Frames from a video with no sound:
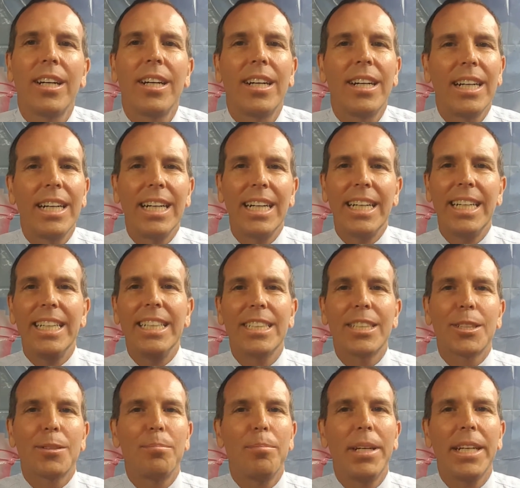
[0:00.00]

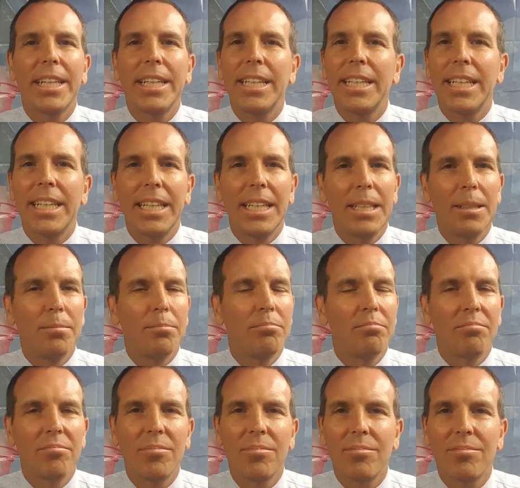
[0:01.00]
It's making
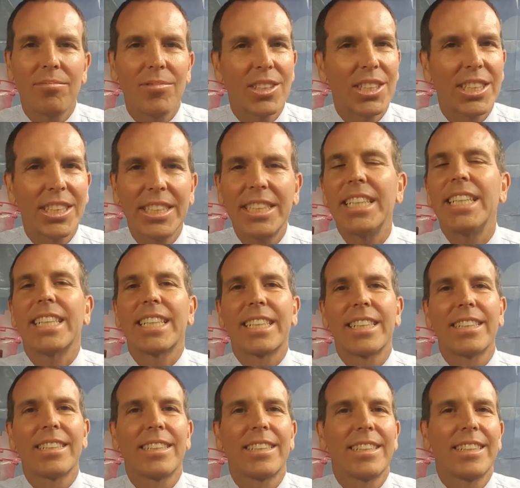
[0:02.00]
him
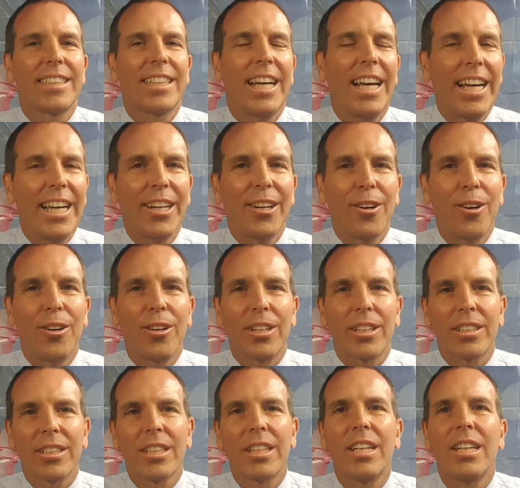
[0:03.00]
sick at heart.
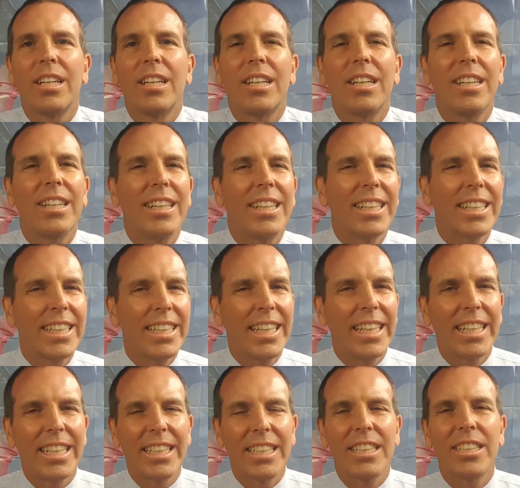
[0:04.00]

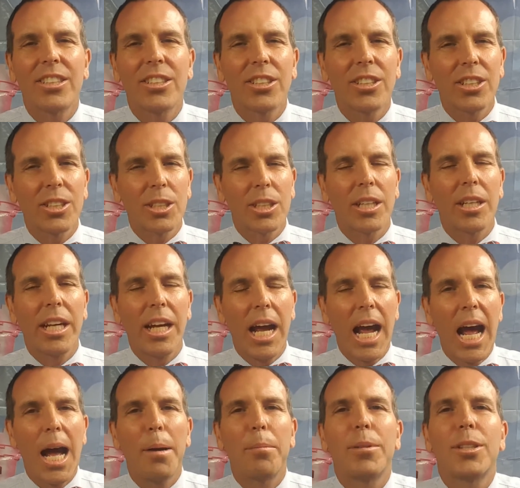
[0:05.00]
Again, it's this
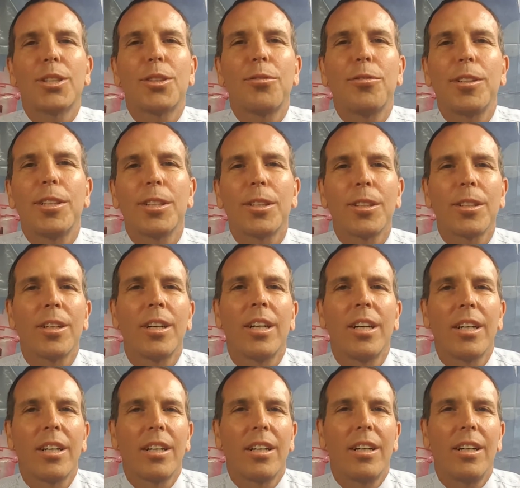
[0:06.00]
atmosphere
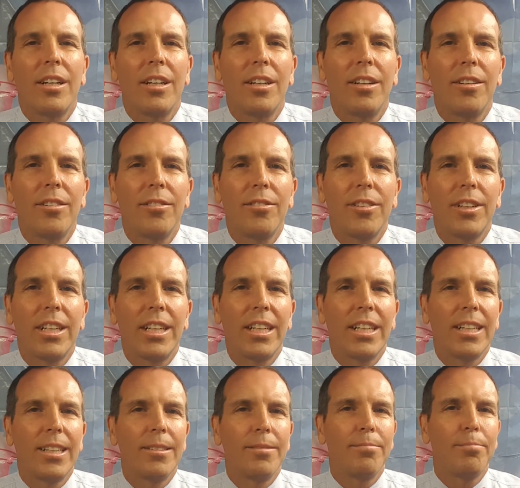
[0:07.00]
of
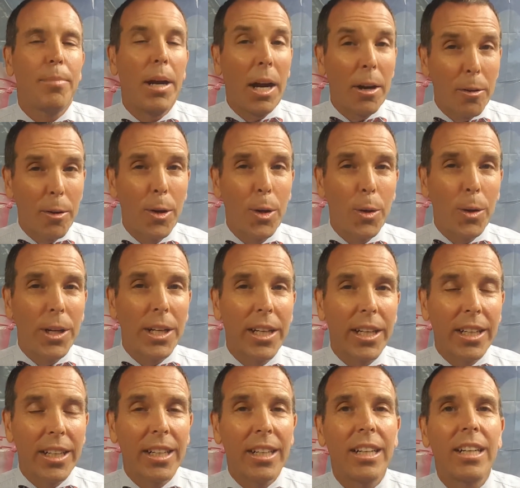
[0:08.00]

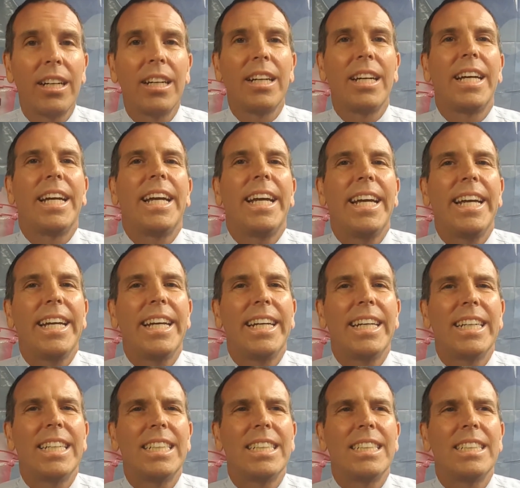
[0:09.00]
paranoia
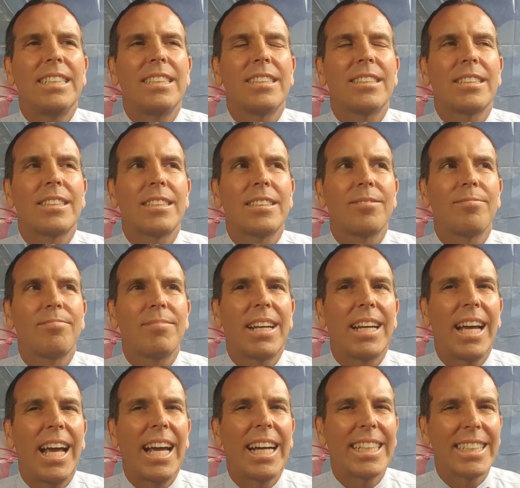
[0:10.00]
and
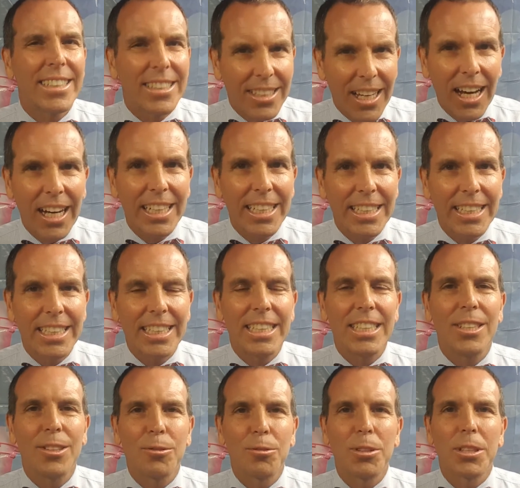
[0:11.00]
anxiety,
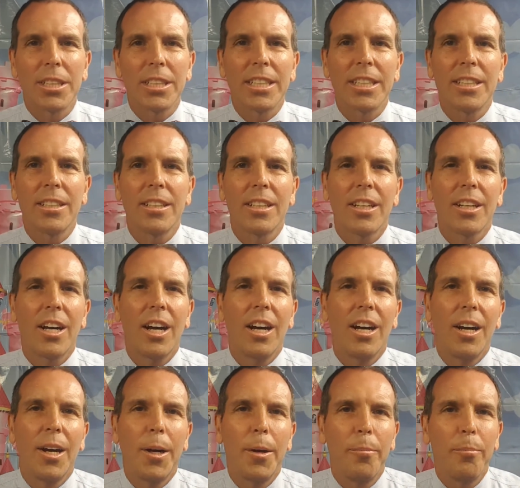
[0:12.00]
really.
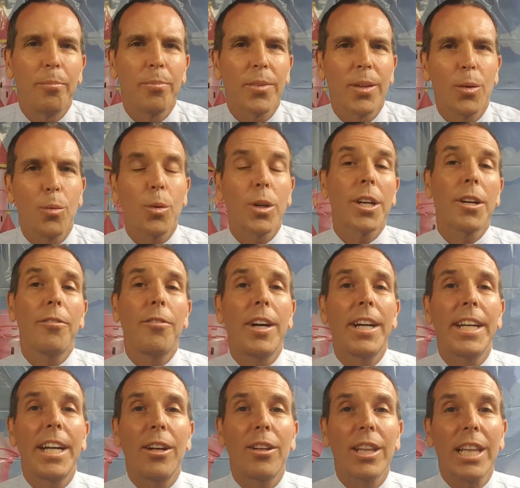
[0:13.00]
We're going to
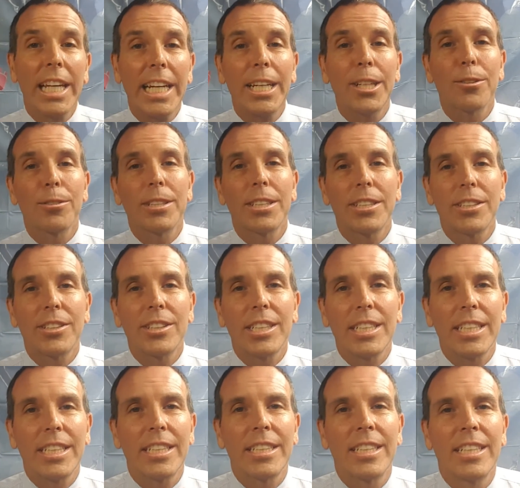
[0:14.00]
find out later in the
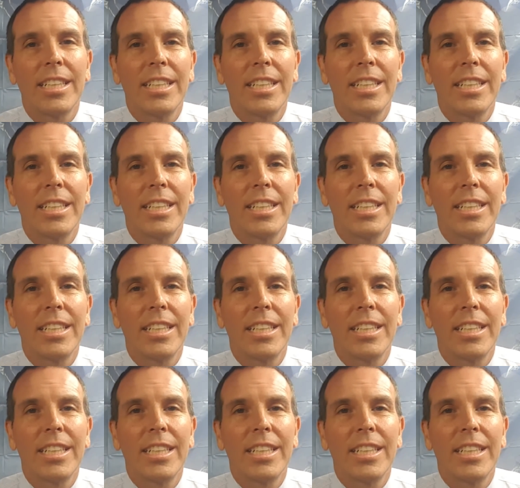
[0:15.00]
scene